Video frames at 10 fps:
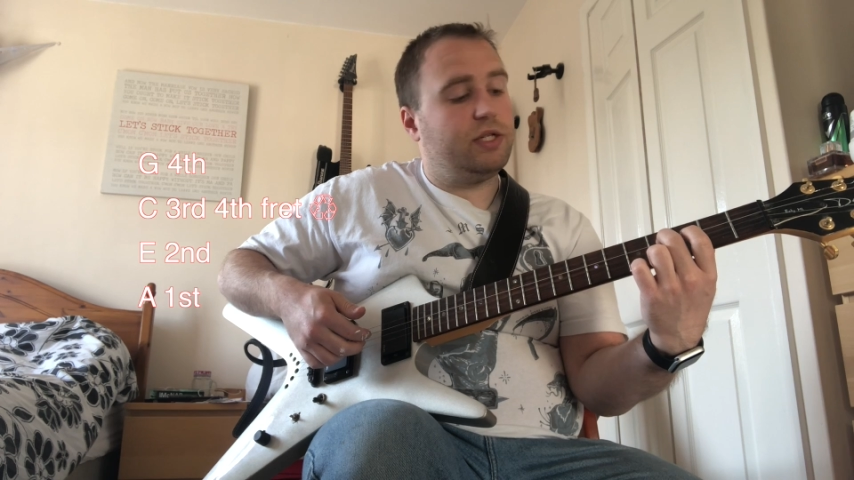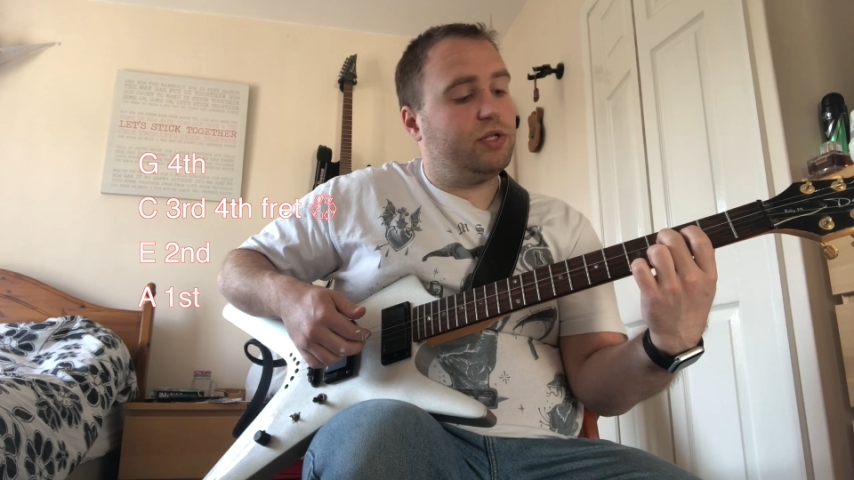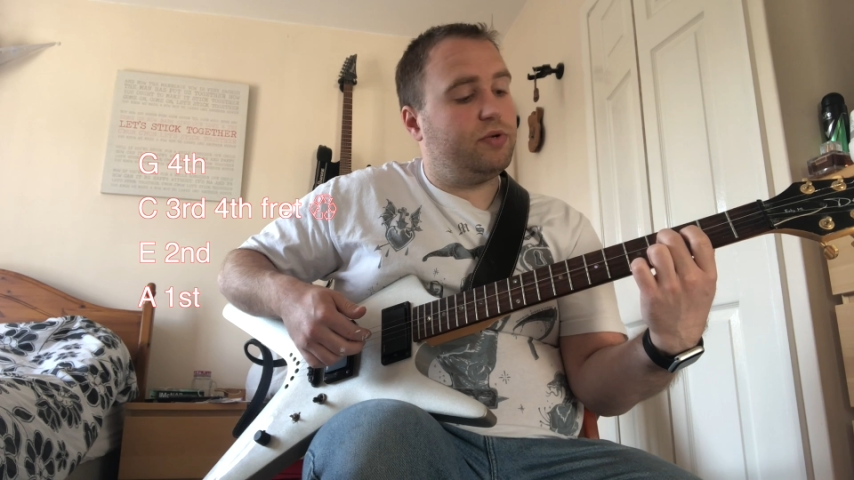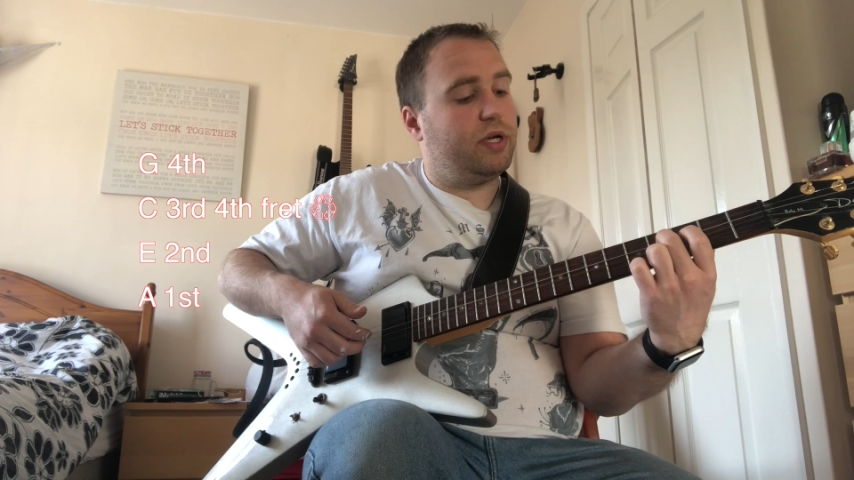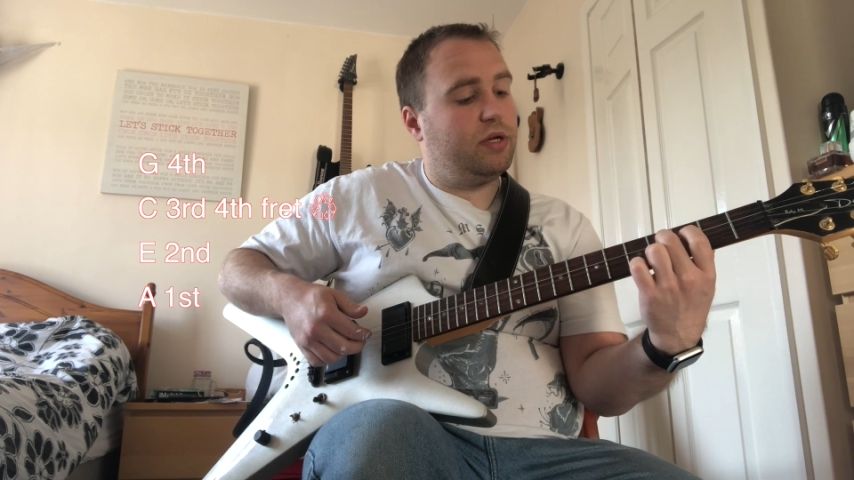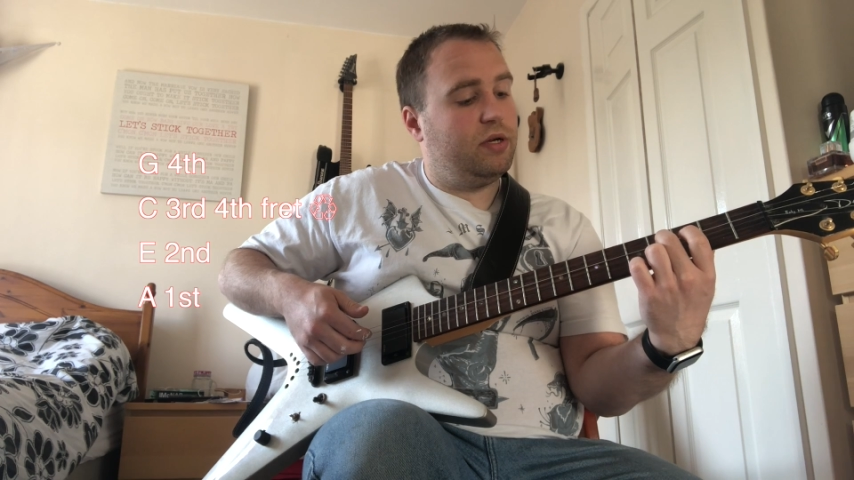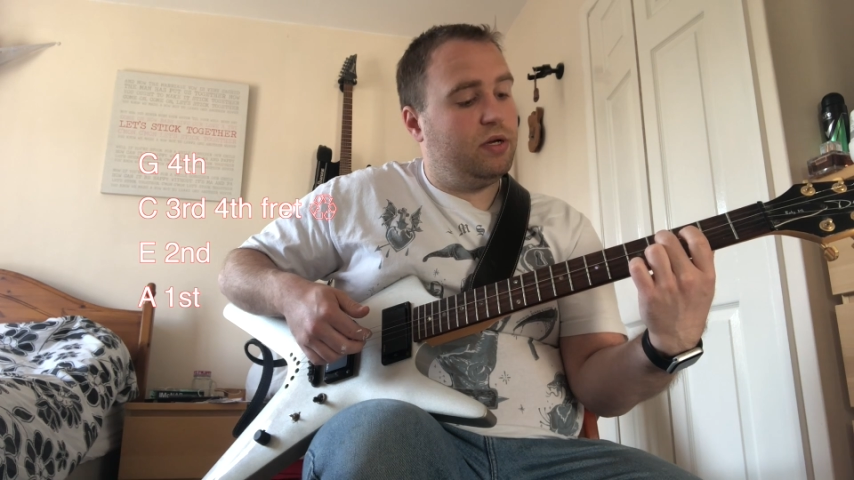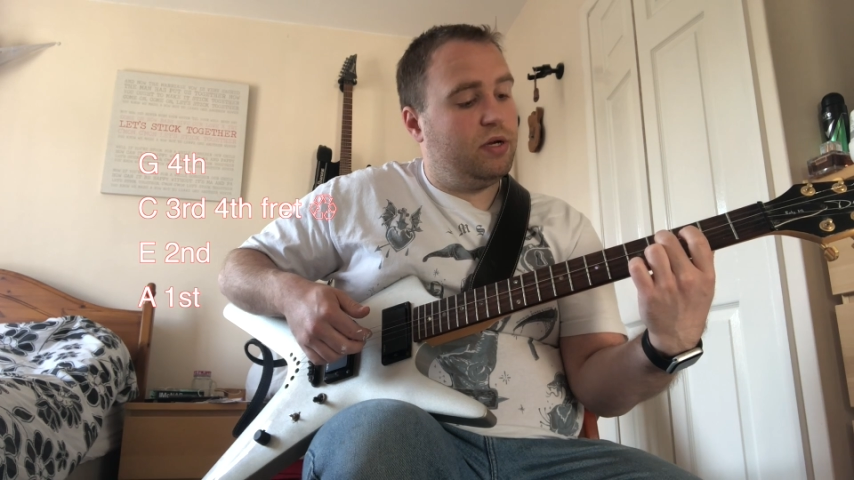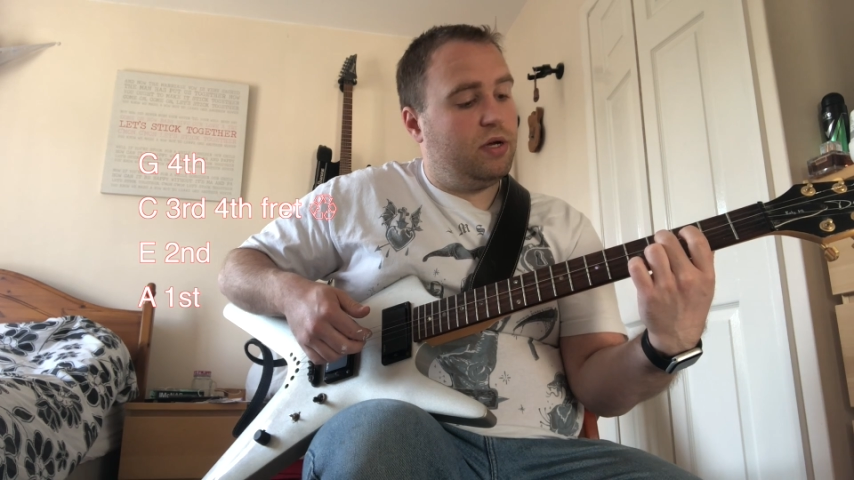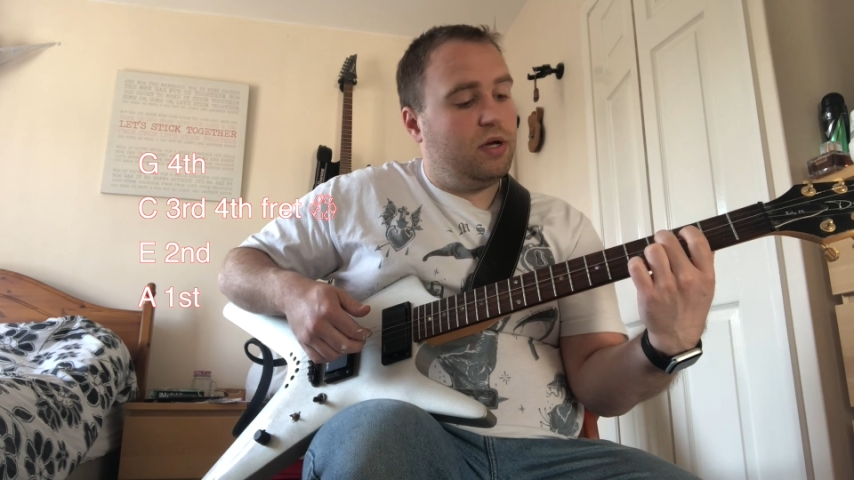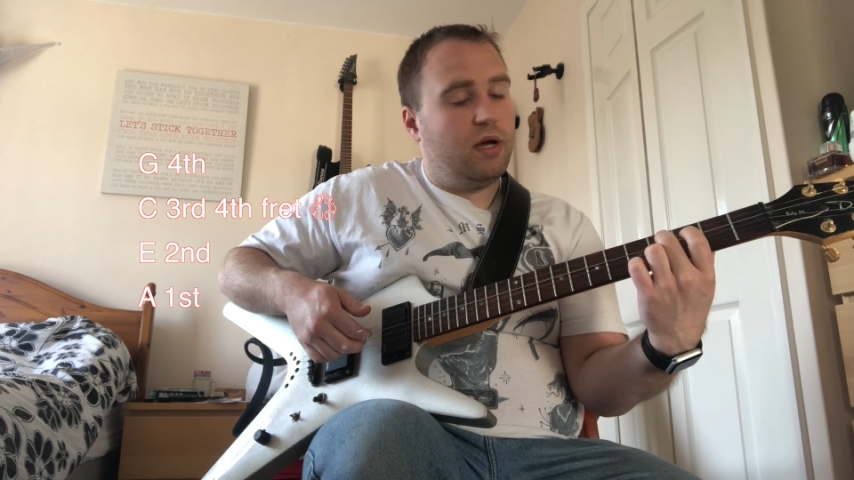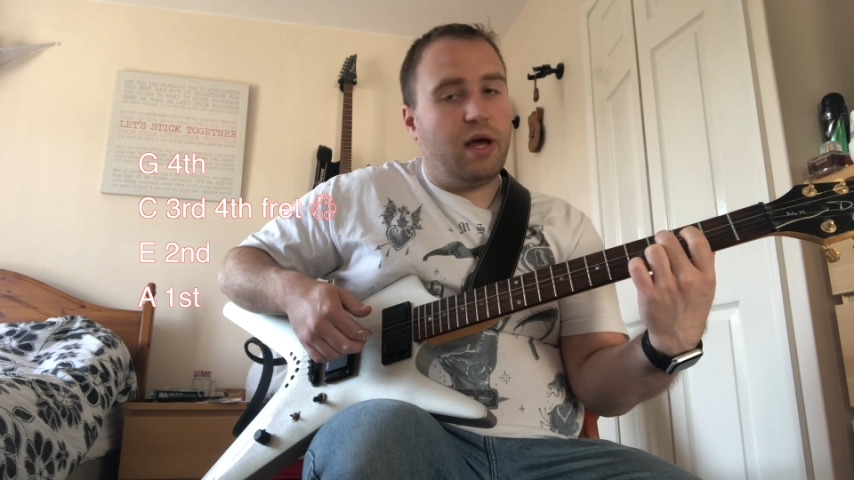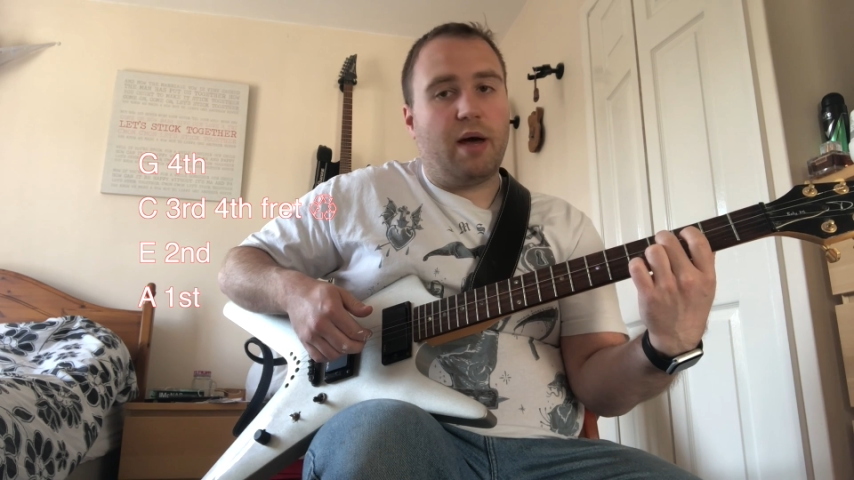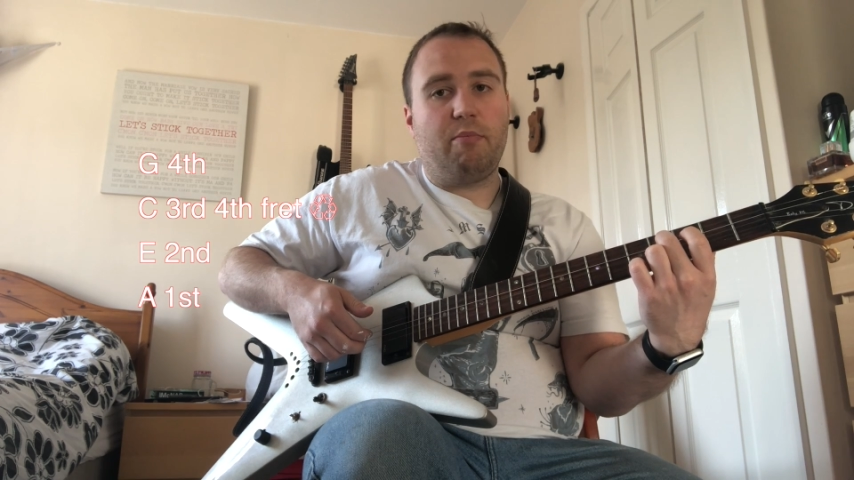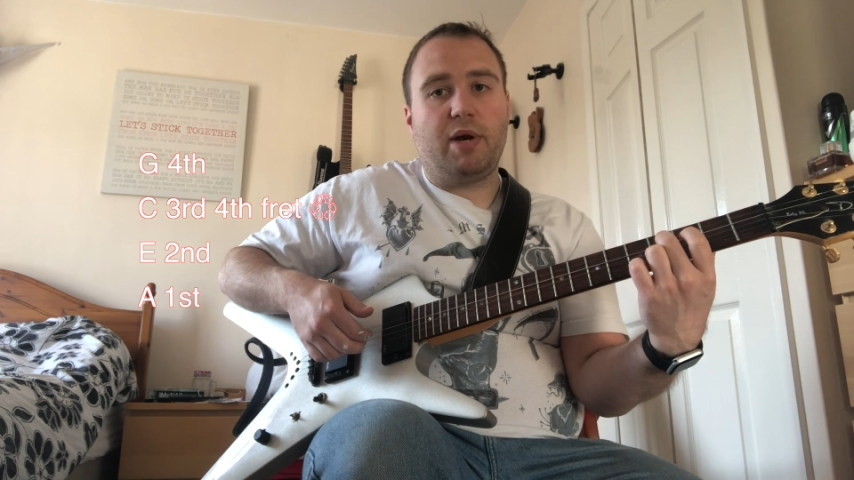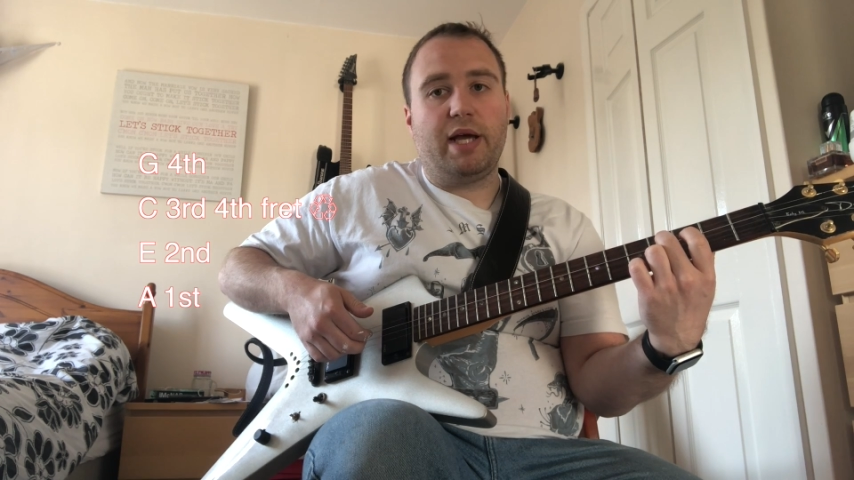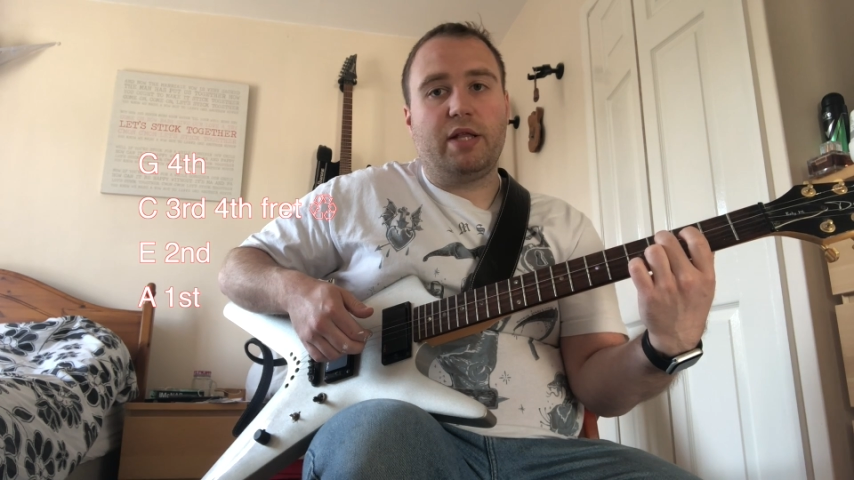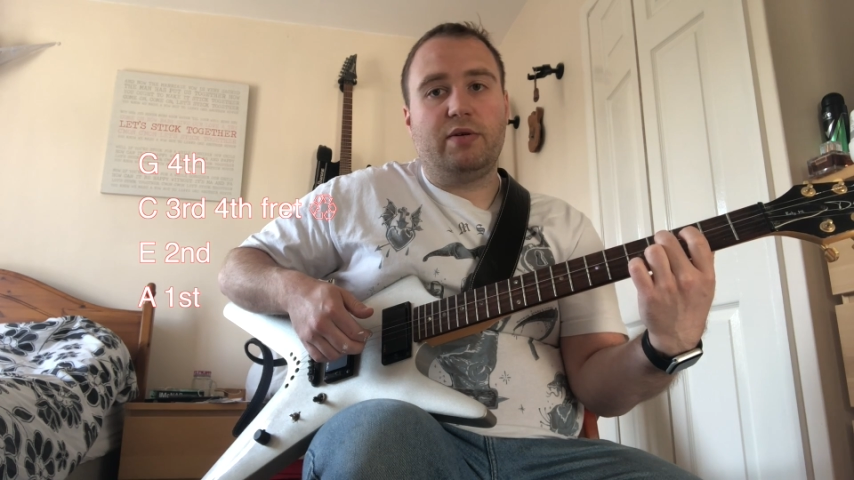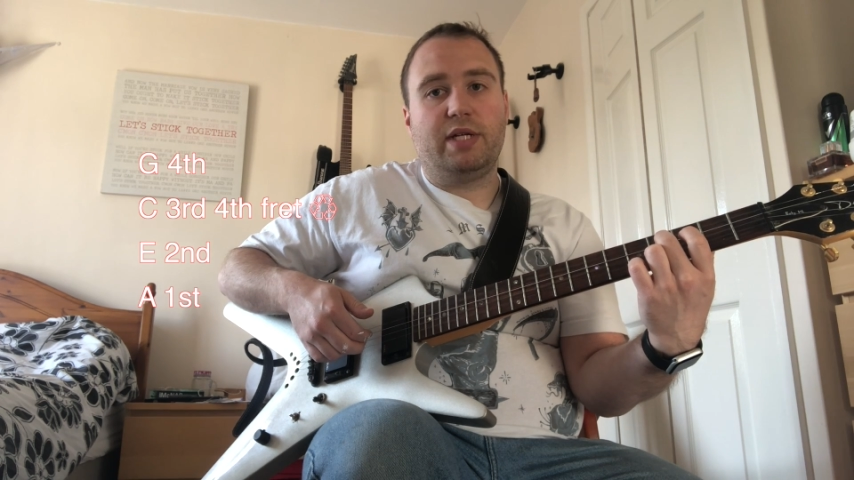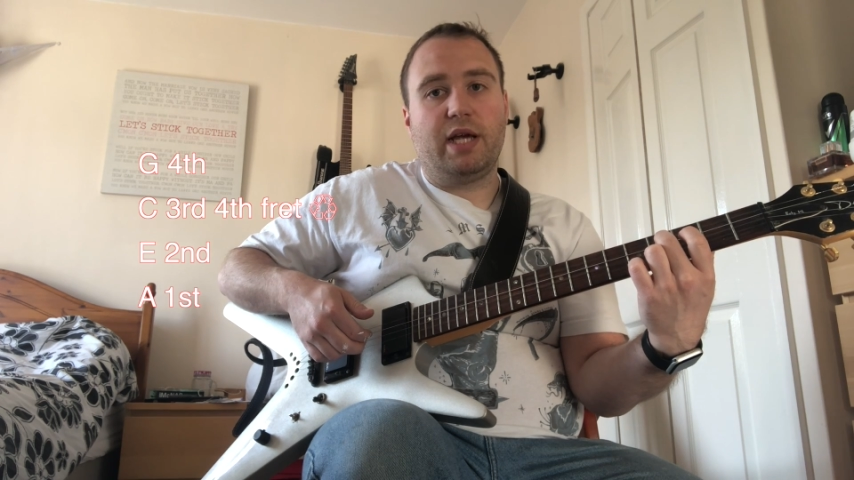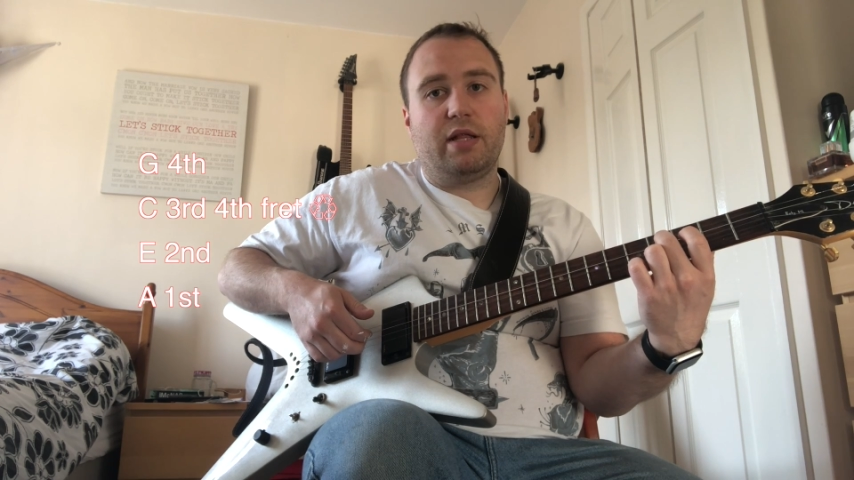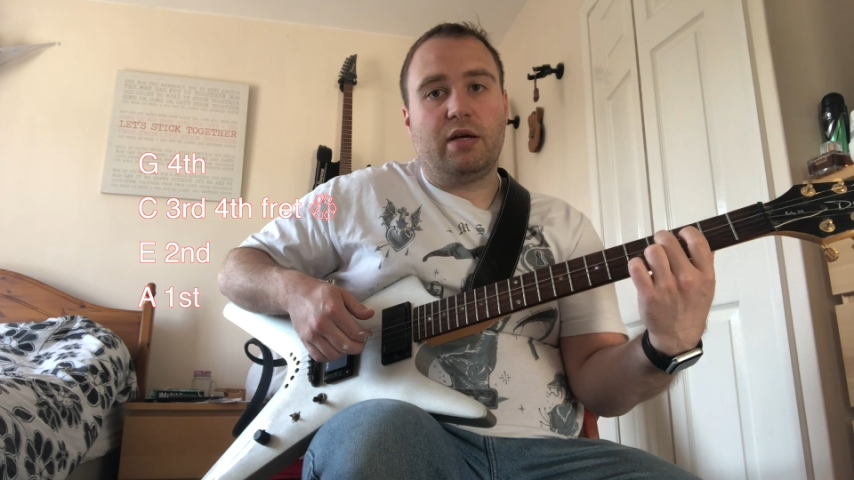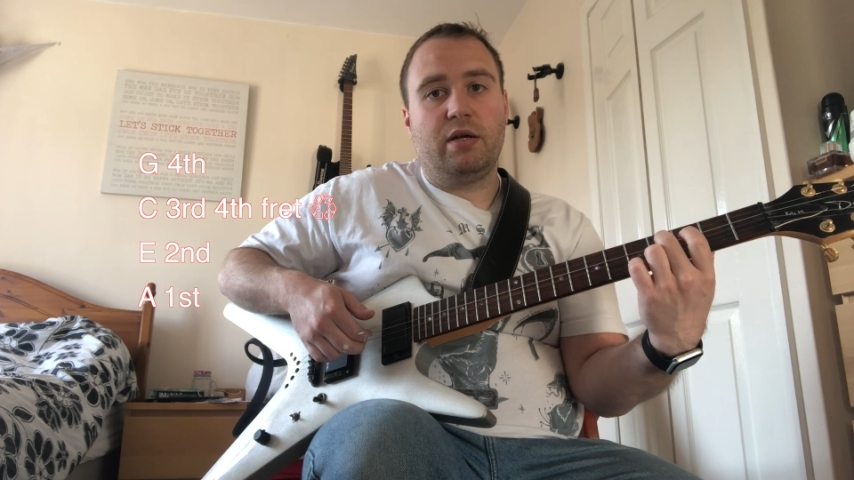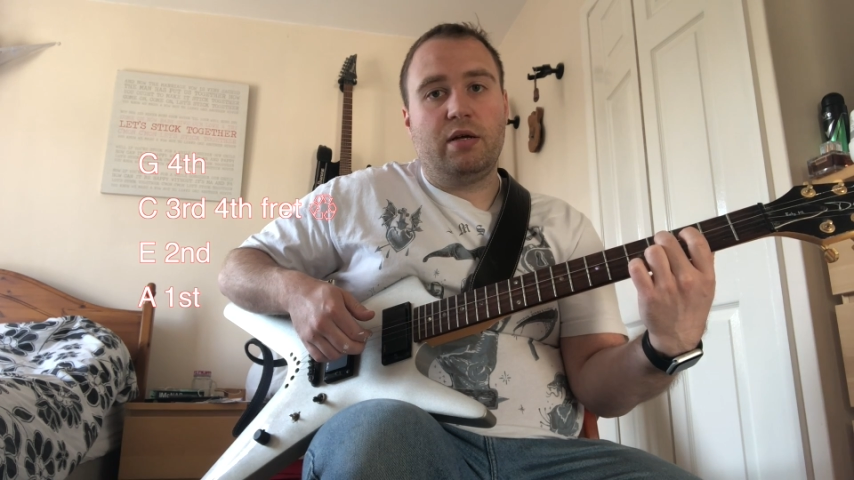string and playing those together.